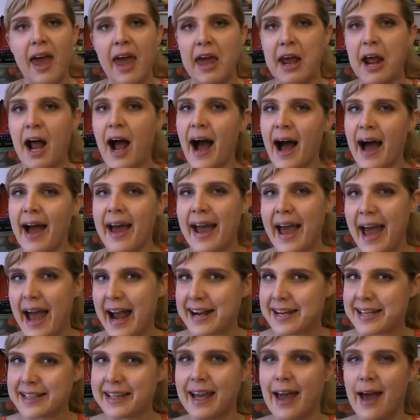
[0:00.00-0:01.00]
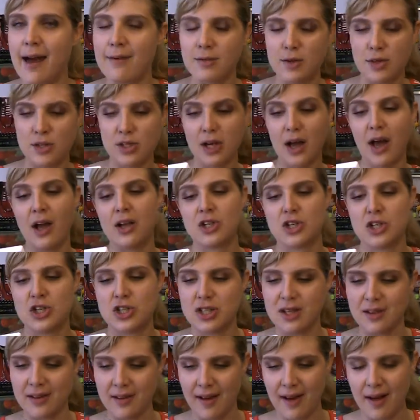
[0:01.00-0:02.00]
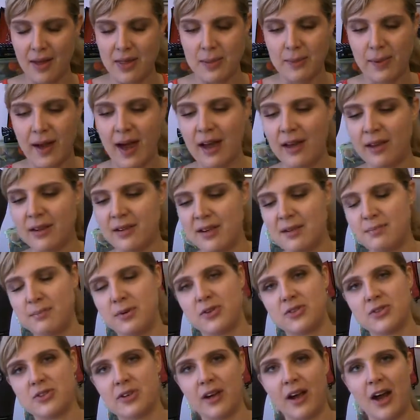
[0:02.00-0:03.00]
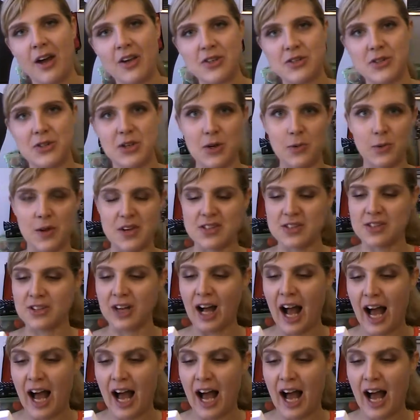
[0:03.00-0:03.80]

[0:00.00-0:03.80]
I actually haven't touched the paladin, mercenary, hunter, or wizard.